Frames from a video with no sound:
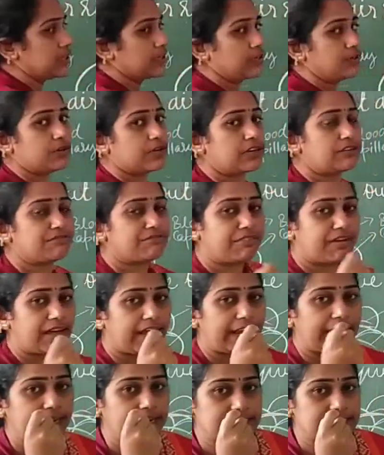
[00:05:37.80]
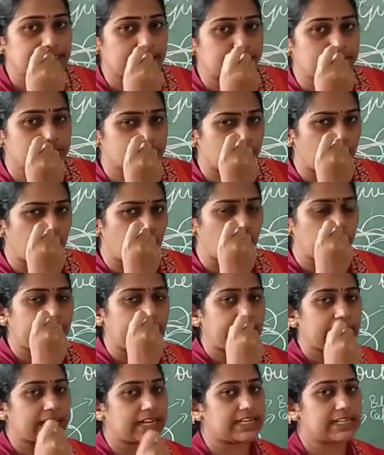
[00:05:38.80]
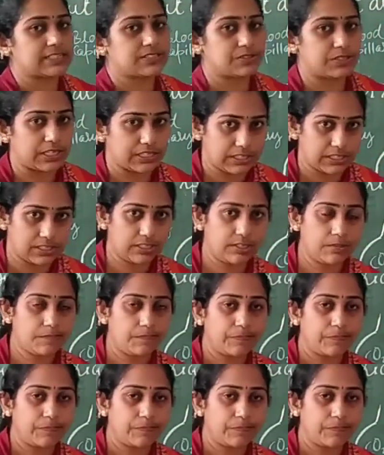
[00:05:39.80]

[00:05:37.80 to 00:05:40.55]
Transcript: you can find some small hair-like structure,